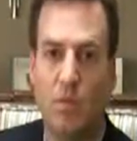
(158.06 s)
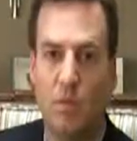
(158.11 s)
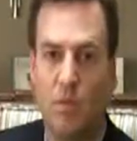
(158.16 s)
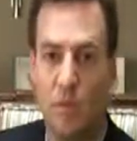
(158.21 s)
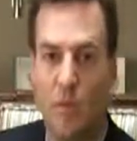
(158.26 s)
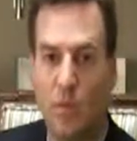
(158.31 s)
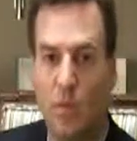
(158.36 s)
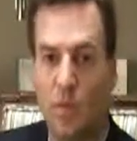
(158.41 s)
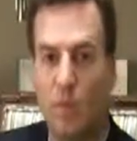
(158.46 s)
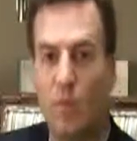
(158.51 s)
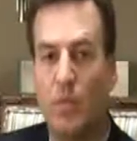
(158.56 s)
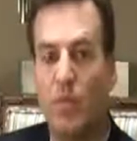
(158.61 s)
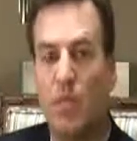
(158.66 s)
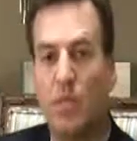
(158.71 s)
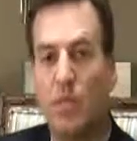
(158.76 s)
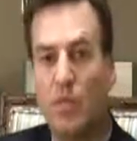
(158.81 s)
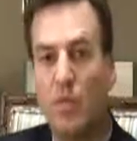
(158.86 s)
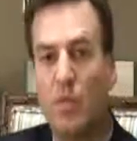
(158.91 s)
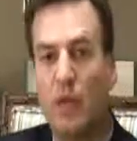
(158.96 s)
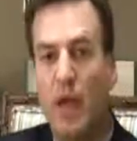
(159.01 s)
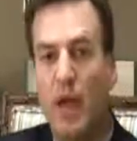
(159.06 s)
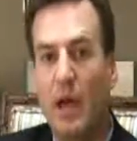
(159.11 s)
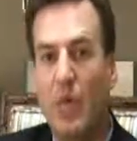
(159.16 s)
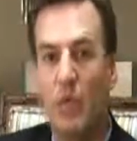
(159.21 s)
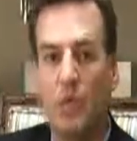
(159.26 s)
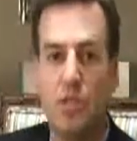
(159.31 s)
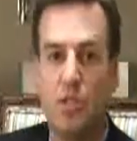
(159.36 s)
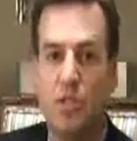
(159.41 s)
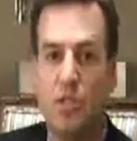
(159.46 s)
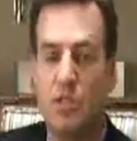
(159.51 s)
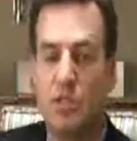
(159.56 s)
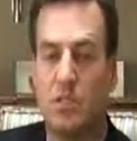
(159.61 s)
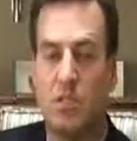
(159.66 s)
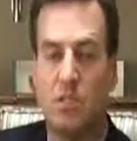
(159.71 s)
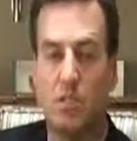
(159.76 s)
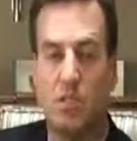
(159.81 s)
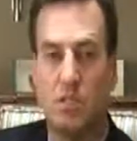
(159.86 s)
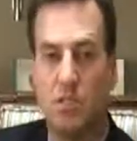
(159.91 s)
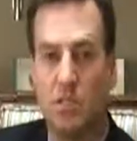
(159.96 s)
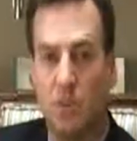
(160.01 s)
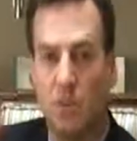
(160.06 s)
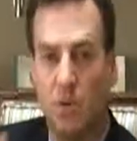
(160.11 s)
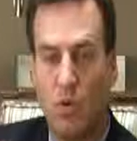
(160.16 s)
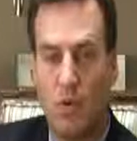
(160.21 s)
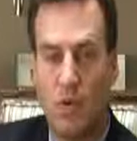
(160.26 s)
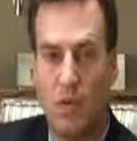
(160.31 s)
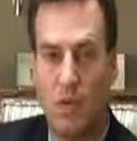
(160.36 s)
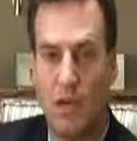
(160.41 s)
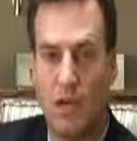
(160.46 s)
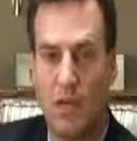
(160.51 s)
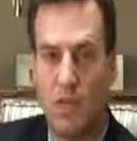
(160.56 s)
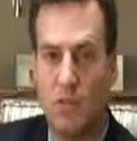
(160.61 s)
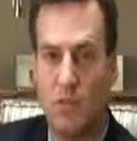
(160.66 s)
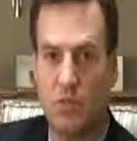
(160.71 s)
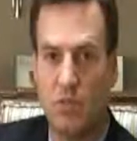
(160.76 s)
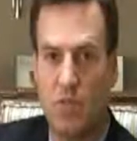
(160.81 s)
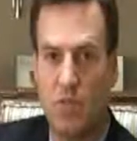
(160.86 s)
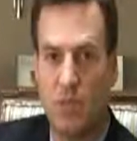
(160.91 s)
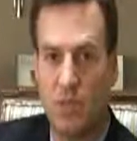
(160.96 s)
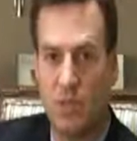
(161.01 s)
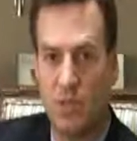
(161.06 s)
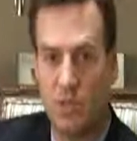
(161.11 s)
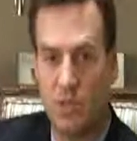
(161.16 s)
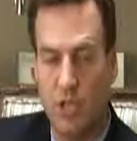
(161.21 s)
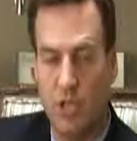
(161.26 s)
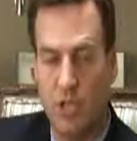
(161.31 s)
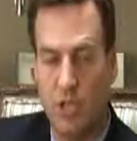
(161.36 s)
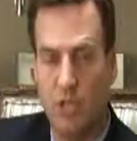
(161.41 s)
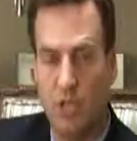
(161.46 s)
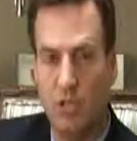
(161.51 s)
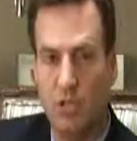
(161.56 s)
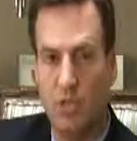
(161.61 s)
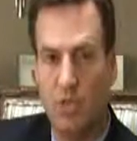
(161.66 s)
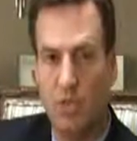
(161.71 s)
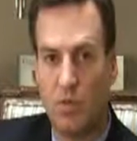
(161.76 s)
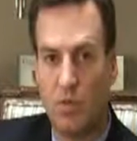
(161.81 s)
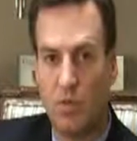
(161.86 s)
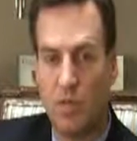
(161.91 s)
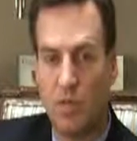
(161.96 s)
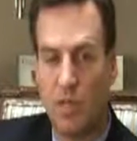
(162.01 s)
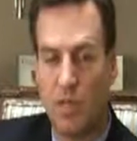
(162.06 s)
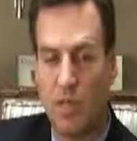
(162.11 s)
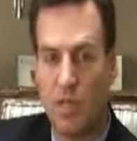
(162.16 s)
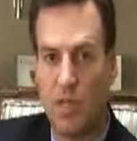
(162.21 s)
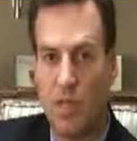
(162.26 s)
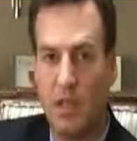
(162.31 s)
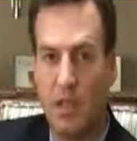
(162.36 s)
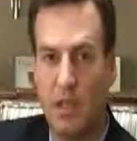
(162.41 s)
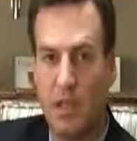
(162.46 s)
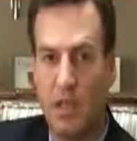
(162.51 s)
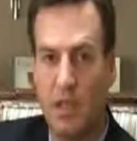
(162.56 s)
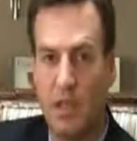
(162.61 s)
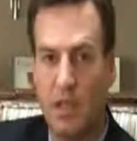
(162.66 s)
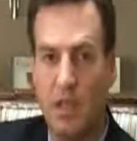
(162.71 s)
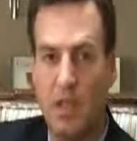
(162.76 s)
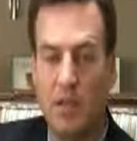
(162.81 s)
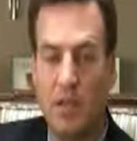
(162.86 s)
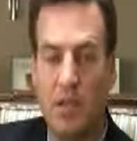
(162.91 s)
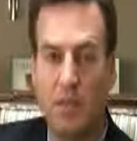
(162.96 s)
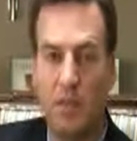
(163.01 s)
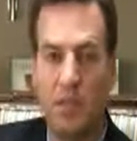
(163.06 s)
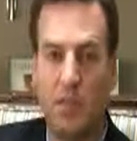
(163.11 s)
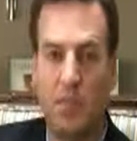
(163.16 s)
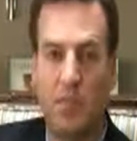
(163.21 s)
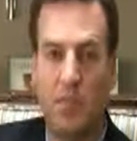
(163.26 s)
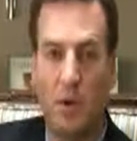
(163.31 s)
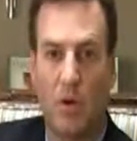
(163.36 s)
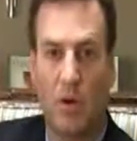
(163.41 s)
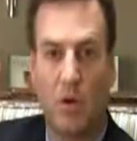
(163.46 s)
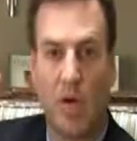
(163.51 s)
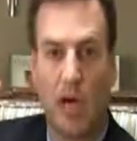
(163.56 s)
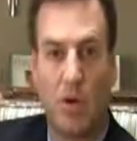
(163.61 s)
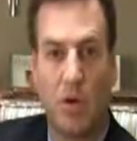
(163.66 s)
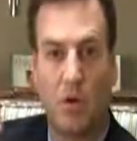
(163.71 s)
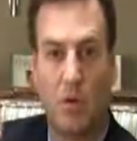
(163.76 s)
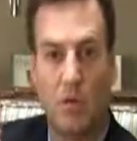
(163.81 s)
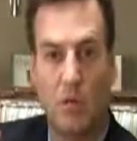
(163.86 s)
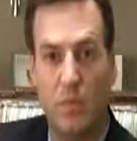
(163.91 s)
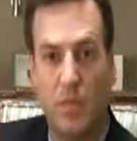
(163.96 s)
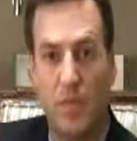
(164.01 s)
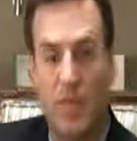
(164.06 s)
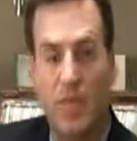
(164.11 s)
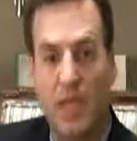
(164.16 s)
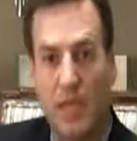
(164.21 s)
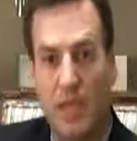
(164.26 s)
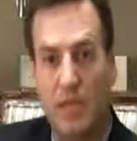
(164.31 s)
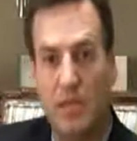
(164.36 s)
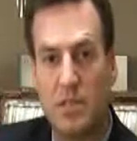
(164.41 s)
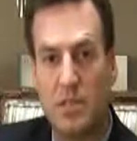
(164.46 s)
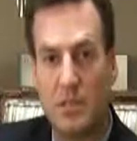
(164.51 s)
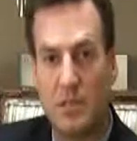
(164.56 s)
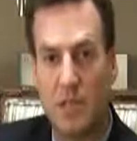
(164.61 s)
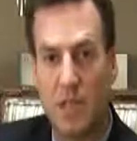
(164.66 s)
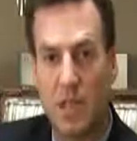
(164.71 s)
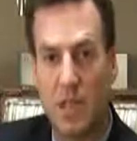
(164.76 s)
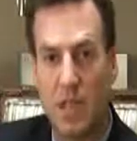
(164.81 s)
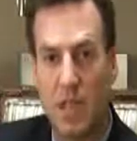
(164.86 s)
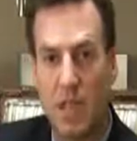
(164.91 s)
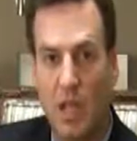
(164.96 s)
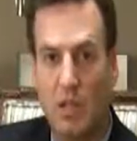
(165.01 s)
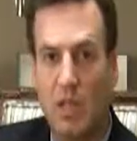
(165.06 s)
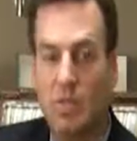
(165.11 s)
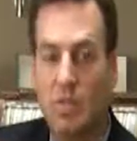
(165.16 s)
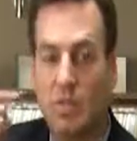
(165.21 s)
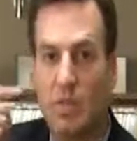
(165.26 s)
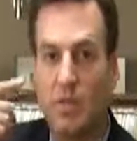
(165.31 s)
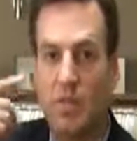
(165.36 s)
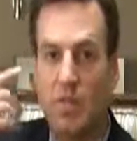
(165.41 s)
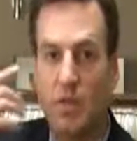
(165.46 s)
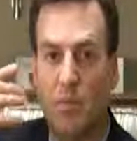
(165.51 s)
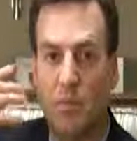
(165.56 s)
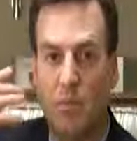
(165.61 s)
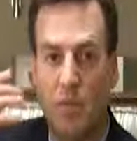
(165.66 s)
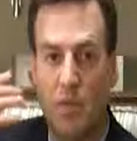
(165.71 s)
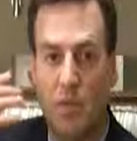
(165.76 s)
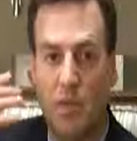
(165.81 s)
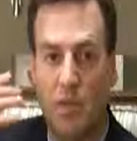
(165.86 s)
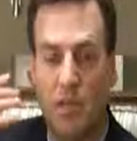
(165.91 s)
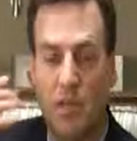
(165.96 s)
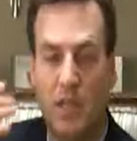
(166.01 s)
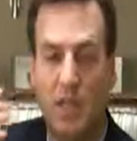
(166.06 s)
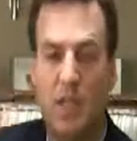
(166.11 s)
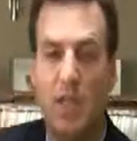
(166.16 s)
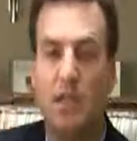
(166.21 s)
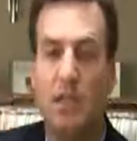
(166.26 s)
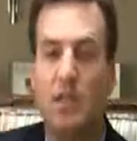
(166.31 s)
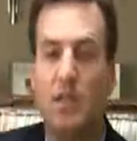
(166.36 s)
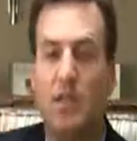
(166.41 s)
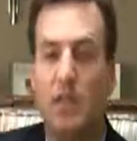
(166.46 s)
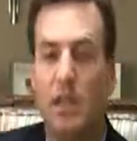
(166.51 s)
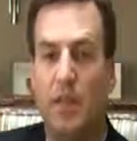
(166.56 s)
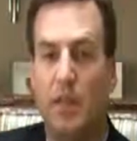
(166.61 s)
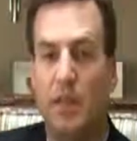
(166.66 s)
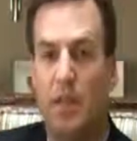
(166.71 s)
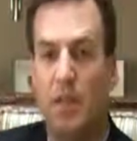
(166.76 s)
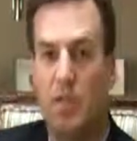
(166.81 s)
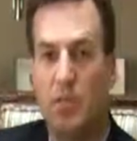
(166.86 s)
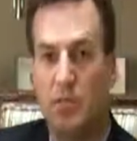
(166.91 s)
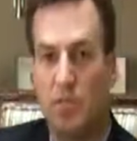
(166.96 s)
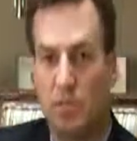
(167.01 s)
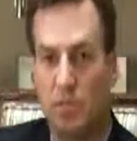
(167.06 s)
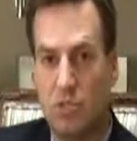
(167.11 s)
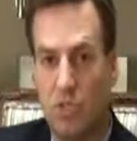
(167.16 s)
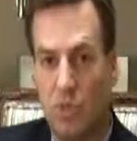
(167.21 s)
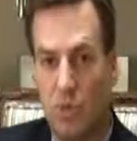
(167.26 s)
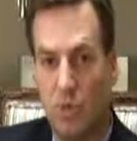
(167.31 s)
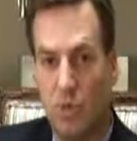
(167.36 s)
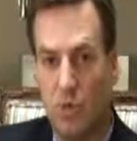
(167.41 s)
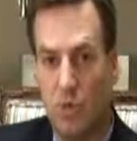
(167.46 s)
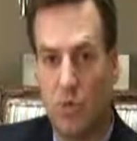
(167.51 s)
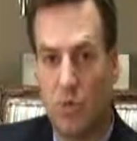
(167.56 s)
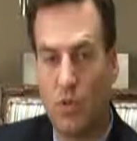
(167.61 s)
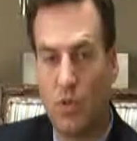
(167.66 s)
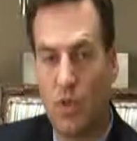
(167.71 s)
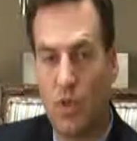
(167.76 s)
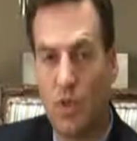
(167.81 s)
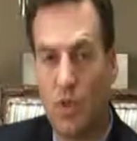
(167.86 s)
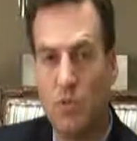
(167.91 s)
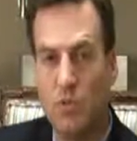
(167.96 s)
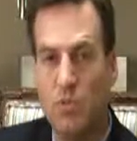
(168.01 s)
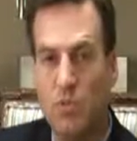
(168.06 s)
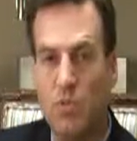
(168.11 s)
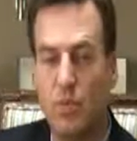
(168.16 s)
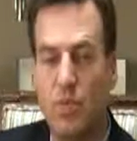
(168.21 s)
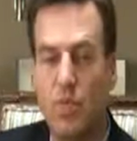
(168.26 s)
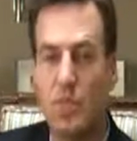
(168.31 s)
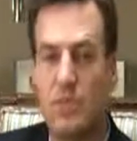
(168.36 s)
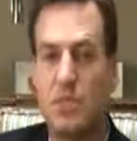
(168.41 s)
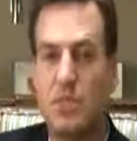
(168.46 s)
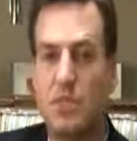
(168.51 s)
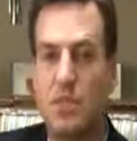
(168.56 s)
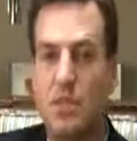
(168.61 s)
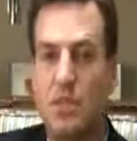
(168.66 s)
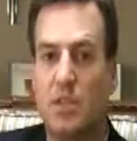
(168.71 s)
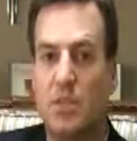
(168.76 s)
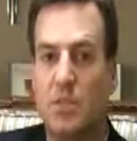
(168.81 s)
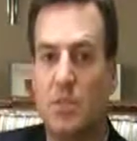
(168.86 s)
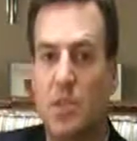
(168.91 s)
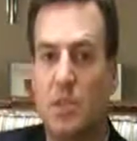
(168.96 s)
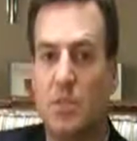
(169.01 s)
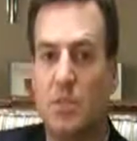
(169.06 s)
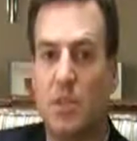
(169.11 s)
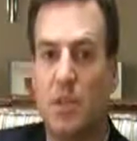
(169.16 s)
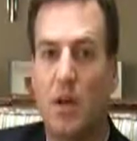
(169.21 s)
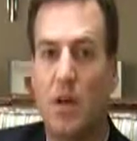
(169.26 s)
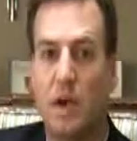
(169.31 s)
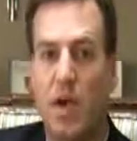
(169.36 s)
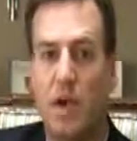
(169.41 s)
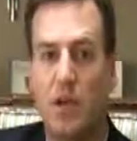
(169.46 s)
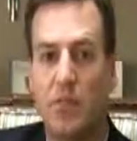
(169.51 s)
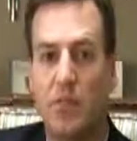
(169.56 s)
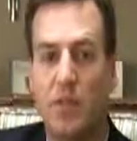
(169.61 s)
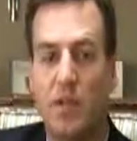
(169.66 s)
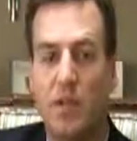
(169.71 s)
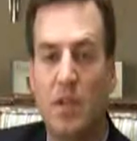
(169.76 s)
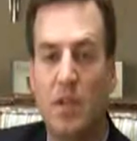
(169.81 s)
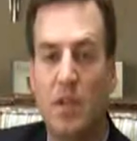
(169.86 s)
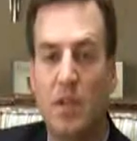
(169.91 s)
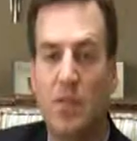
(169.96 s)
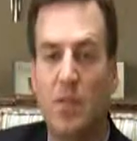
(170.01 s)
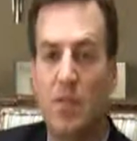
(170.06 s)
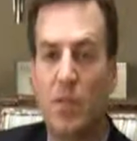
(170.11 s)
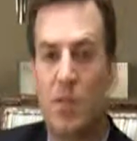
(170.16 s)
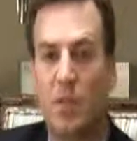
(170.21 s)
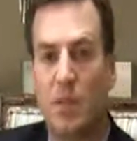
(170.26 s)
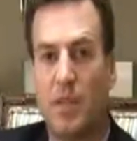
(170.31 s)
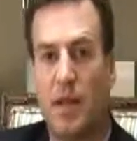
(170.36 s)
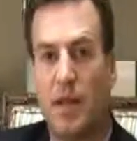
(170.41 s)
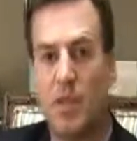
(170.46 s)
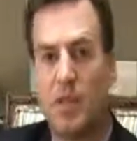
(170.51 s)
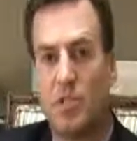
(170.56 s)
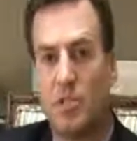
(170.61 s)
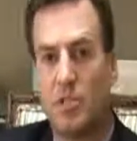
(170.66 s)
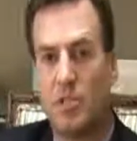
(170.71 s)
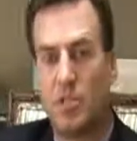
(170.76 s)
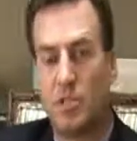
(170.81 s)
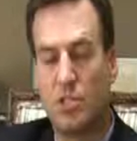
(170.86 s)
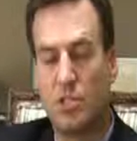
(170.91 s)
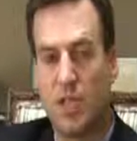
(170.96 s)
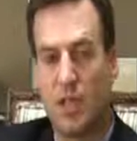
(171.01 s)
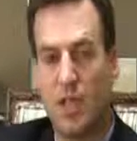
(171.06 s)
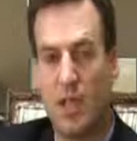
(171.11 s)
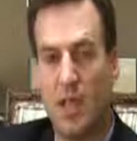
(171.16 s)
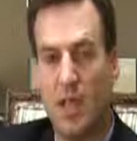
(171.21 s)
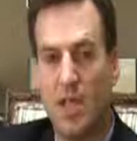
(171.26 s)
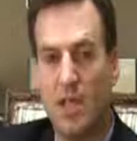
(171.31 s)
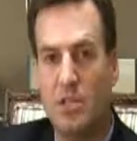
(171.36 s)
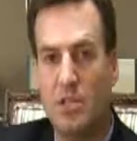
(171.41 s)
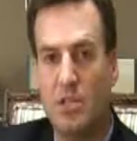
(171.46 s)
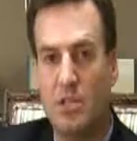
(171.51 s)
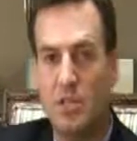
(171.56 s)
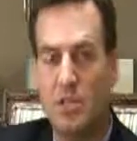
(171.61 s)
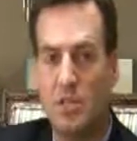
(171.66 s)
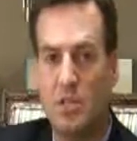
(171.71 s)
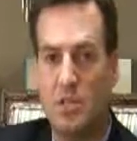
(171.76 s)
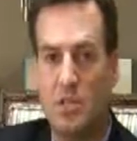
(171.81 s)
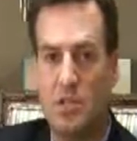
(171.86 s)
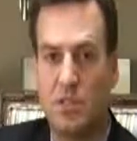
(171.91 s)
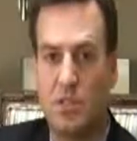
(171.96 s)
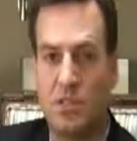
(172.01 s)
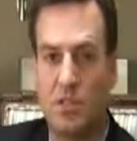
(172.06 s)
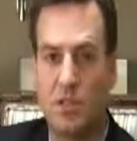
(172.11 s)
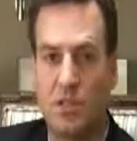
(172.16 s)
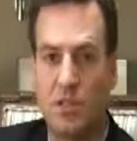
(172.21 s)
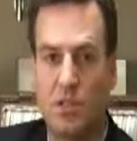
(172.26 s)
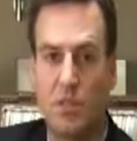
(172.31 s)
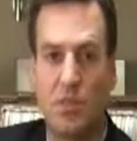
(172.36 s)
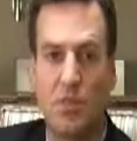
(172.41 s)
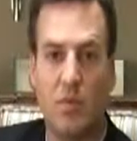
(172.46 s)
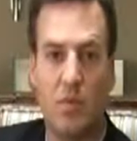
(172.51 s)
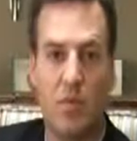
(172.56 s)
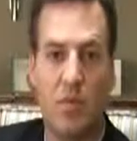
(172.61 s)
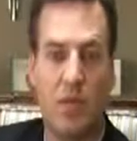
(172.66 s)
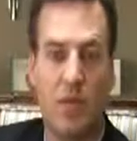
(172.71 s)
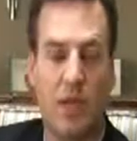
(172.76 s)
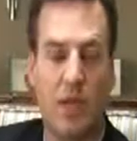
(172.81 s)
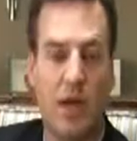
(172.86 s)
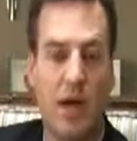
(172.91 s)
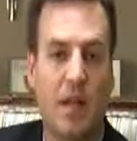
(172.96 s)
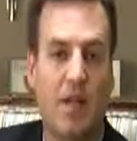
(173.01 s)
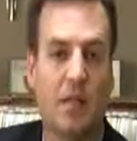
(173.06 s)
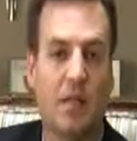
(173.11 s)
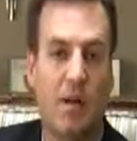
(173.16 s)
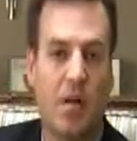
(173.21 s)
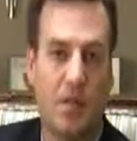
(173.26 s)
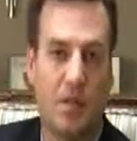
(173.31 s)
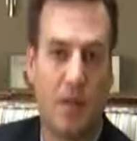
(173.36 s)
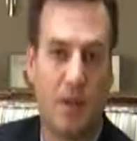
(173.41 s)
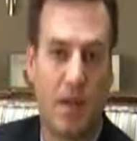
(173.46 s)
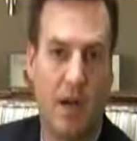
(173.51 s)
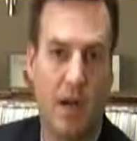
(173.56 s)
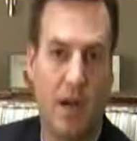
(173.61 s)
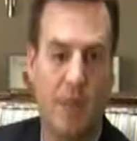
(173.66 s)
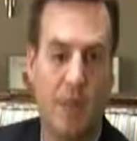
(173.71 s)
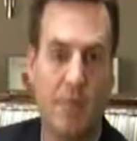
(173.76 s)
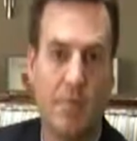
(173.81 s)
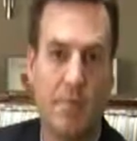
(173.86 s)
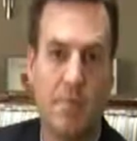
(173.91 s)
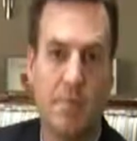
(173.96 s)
and when we do that we just localize or put an injection of local anesthetic in the area, mark out what we think is the skin cancer and remove it, and then sew the wound closed. We then send the specimen off for a pathologist to check the edges and determine whether we got it all or not.